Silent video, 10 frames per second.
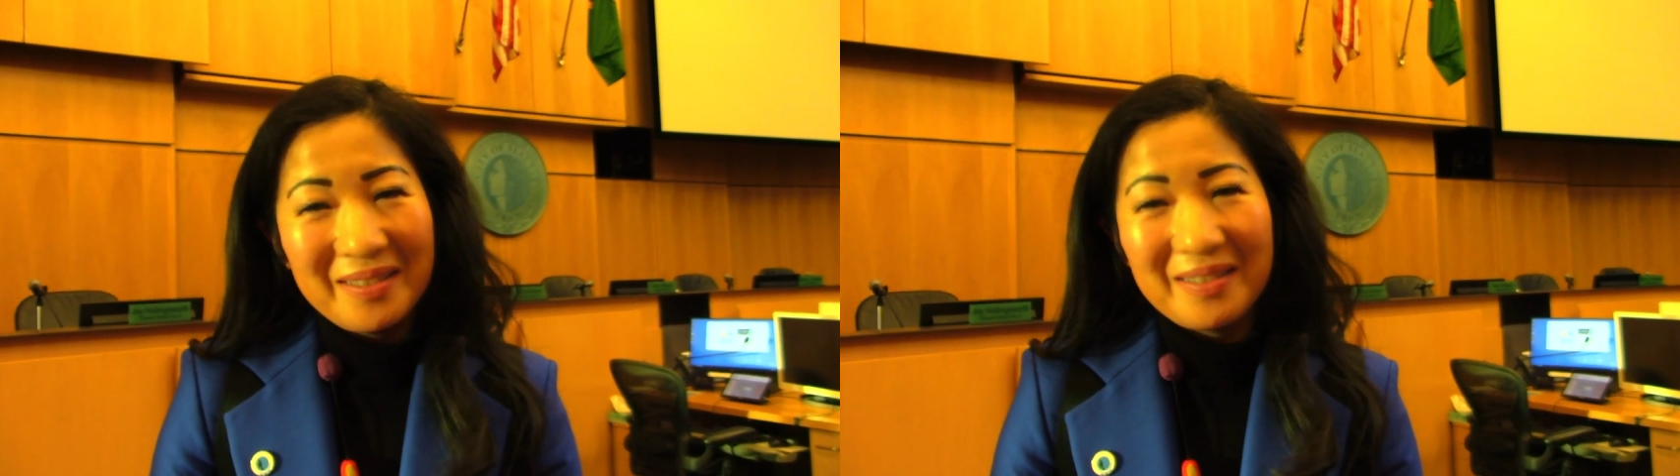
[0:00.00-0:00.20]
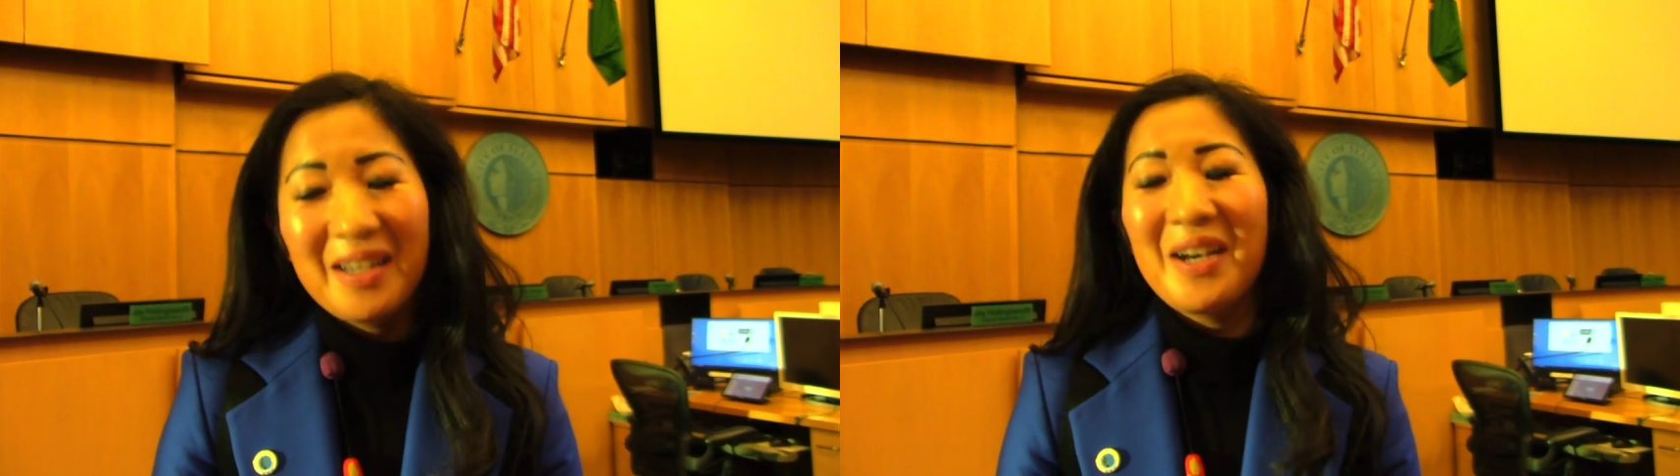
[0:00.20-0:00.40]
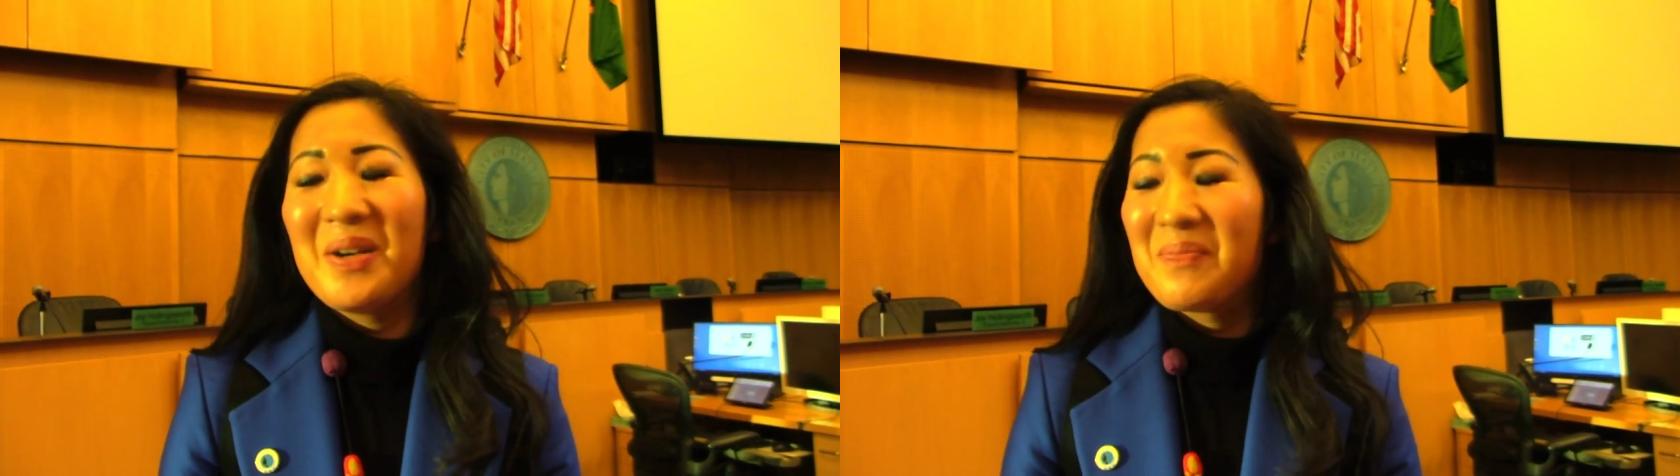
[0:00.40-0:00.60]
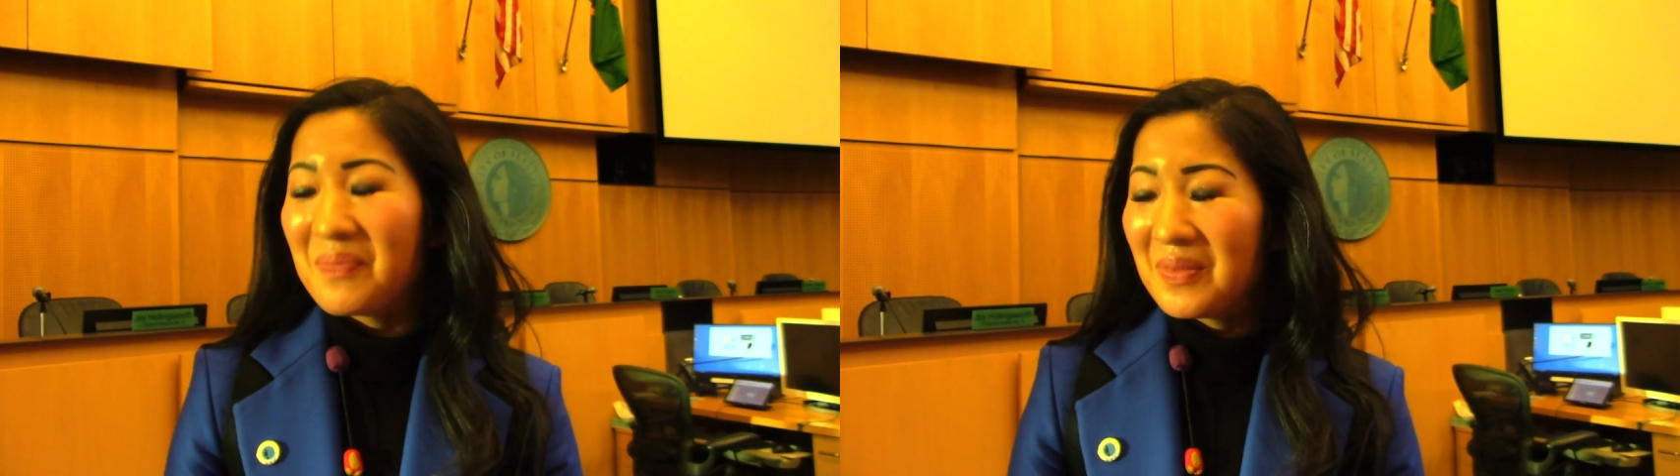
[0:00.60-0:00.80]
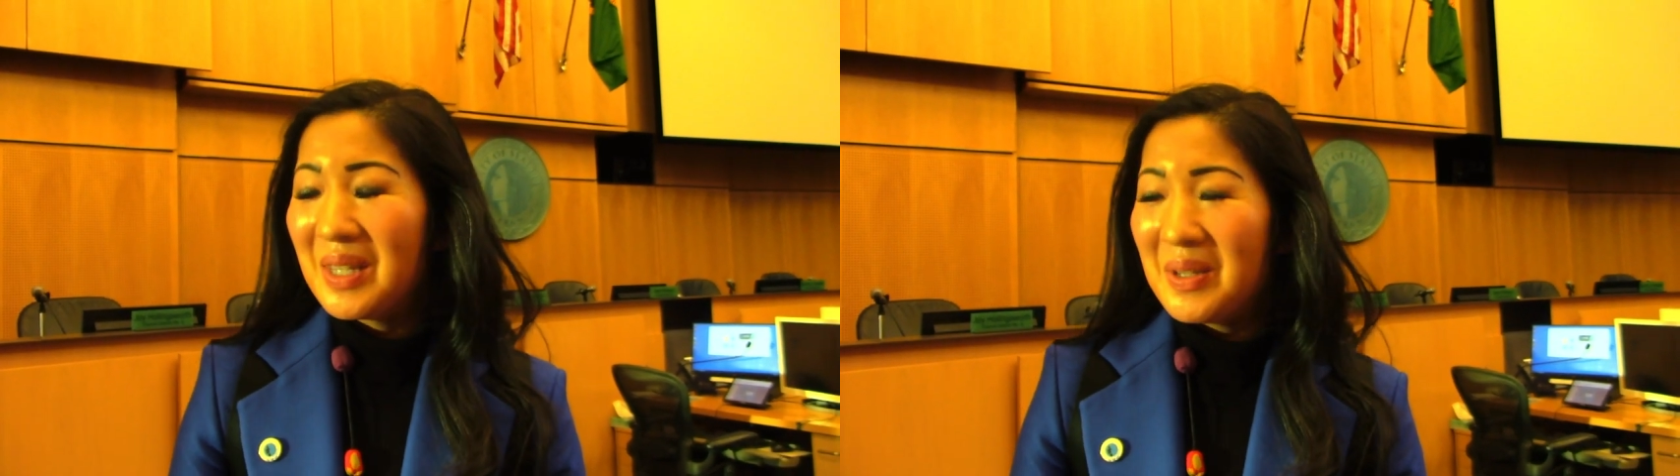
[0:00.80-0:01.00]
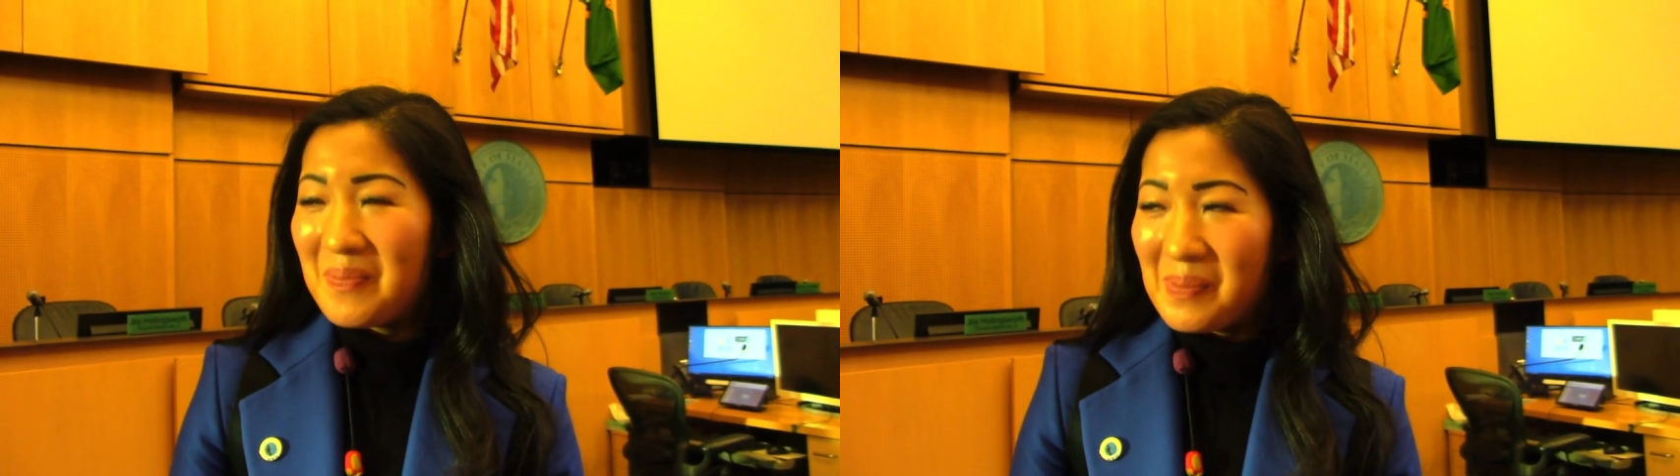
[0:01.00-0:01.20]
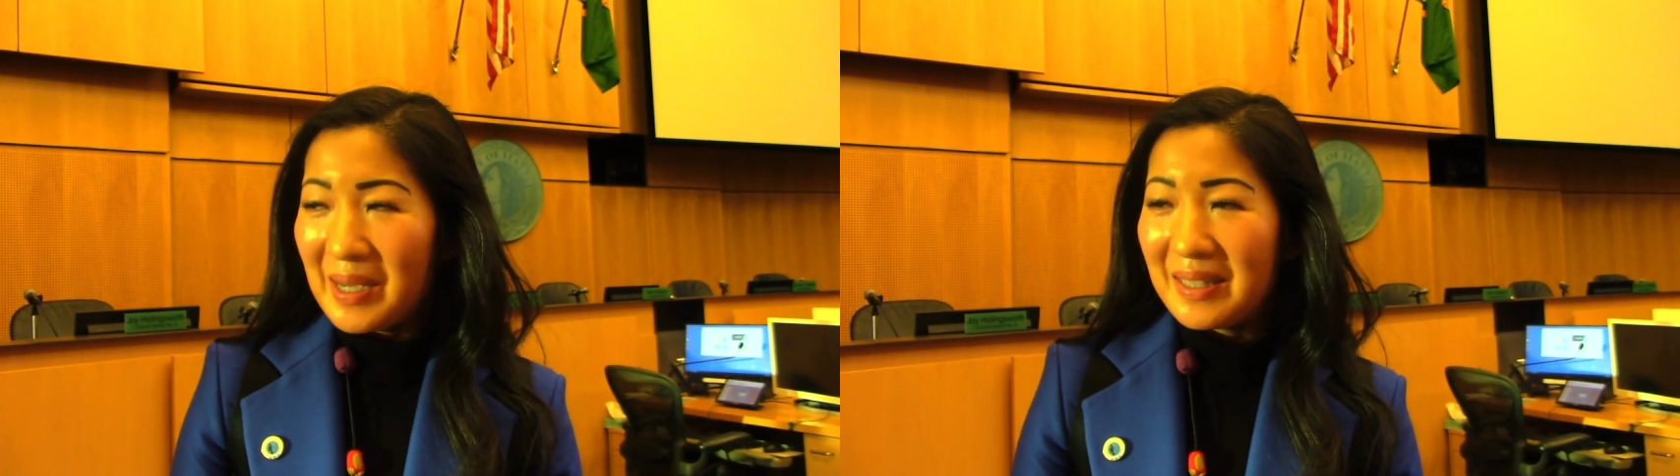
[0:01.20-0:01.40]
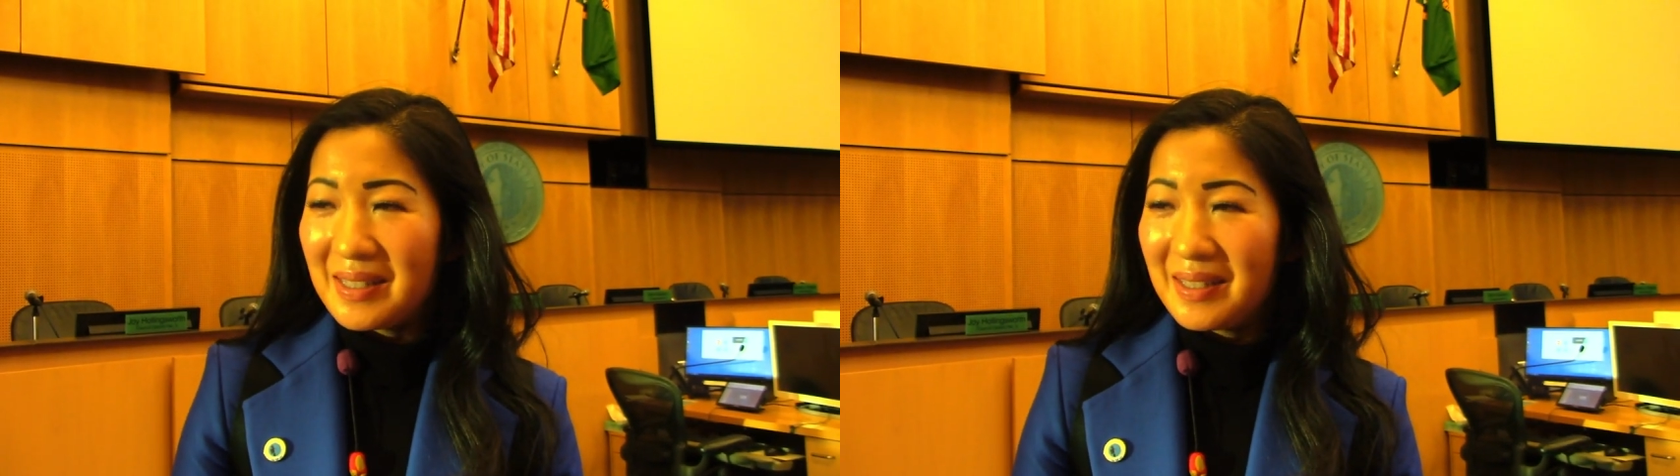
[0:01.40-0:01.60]

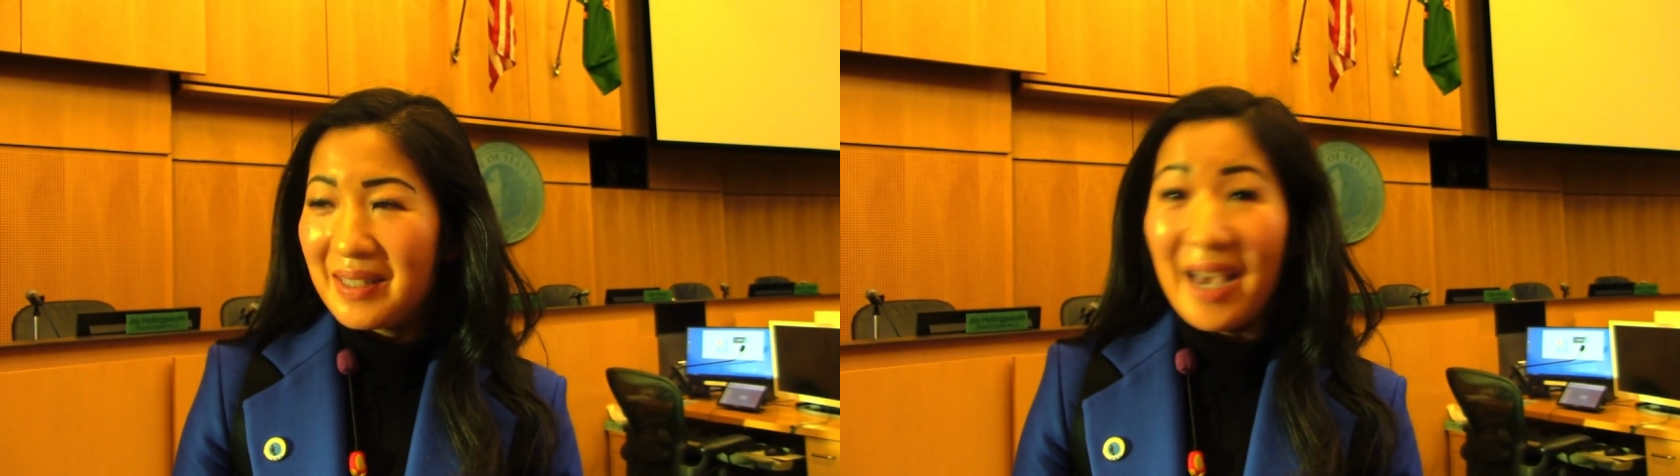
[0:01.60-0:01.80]
But